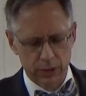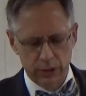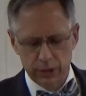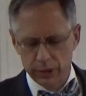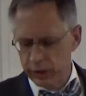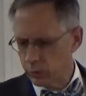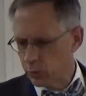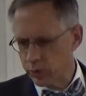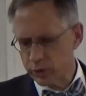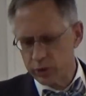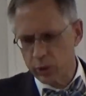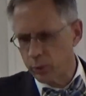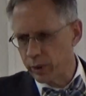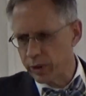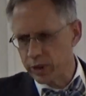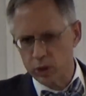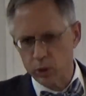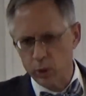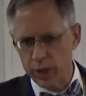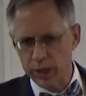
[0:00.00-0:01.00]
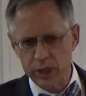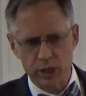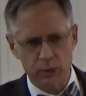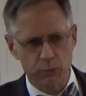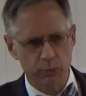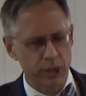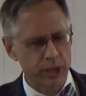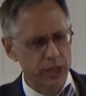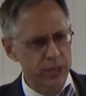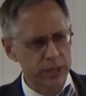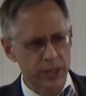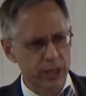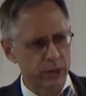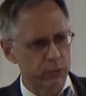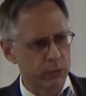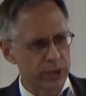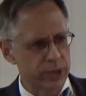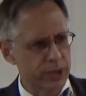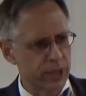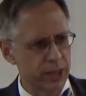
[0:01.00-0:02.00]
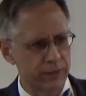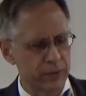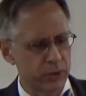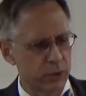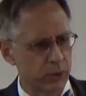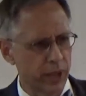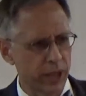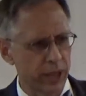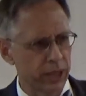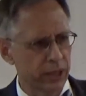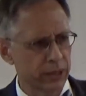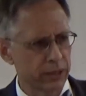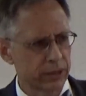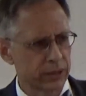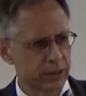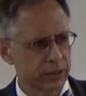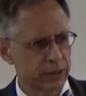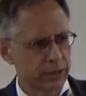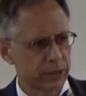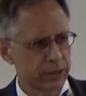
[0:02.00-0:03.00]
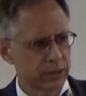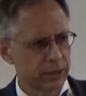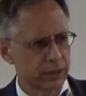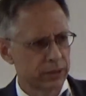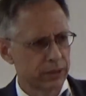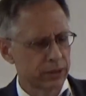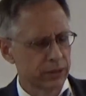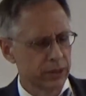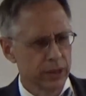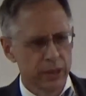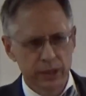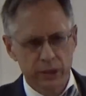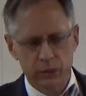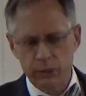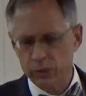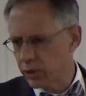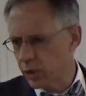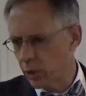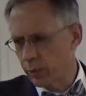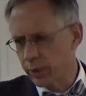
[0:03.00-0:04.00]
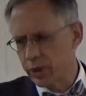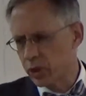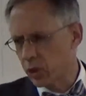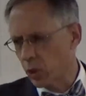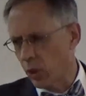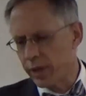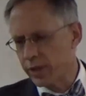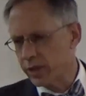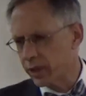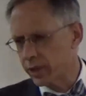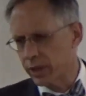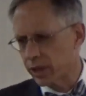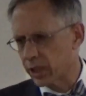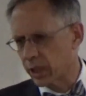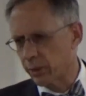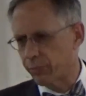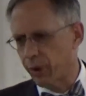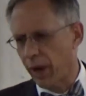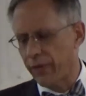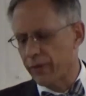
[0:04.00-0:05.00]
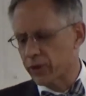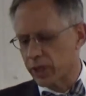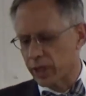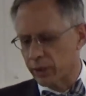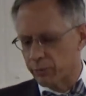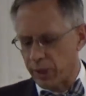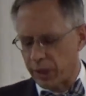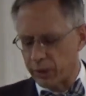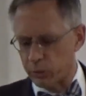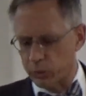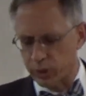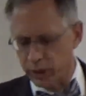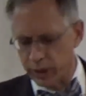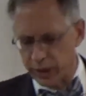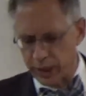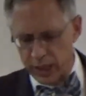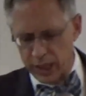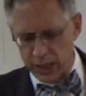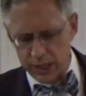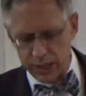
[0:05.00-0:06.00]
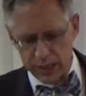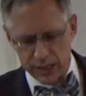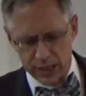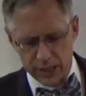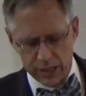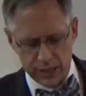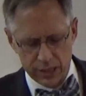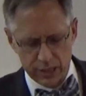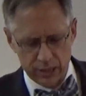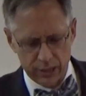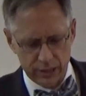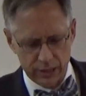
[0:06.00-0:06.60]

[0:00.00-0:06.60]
There was no rejoicing because they had received grain. There was no rejoicing that the brothers had been released.